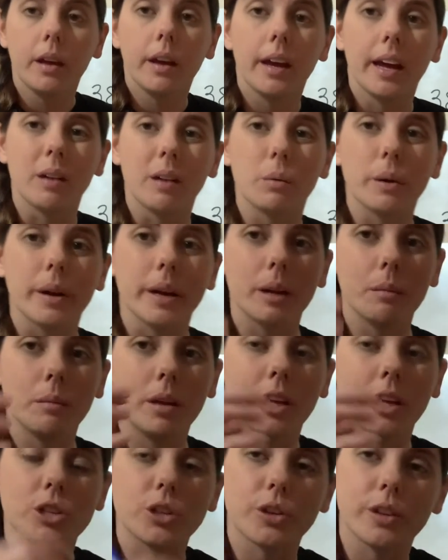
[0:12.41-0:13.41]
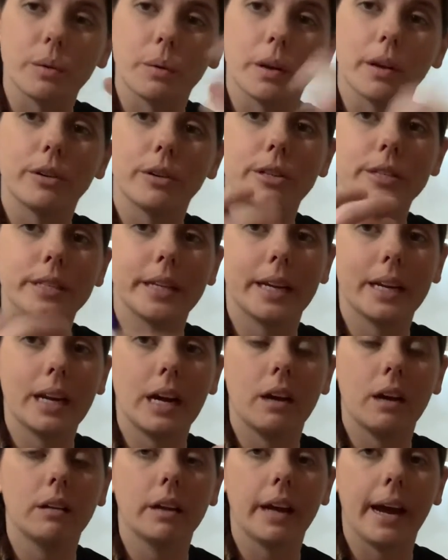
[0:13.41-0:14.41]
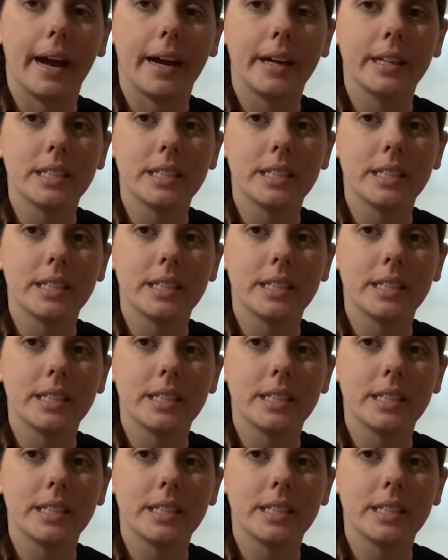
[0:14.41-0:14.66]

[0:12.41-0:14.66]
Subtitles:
and we're going to make sure that we understand how to add